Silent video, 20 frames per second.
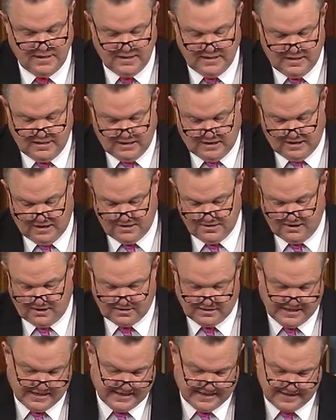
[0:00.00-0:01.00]
Hard
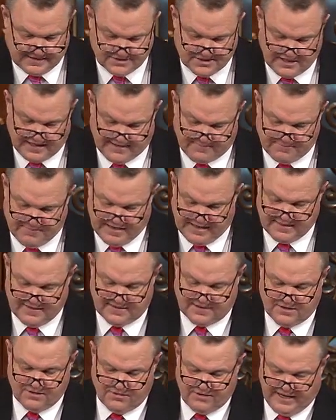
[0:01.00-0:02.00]
narcotics like meth
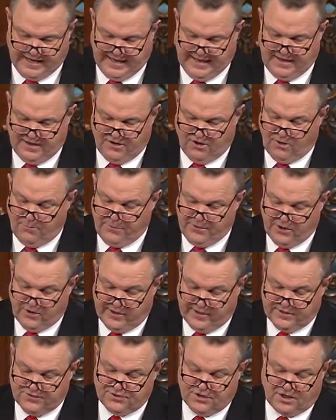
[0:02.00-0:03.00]
and cocaine and
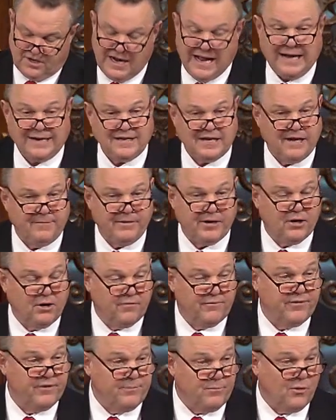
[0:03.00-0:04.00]
opioids are not coming
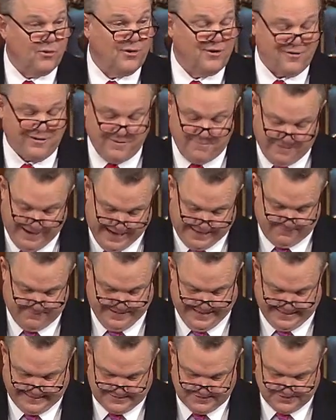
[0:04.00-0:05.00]
over the border in
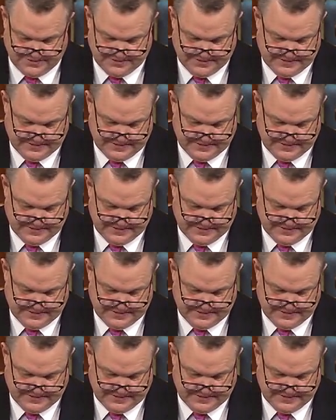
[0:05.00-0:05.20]
backpacks.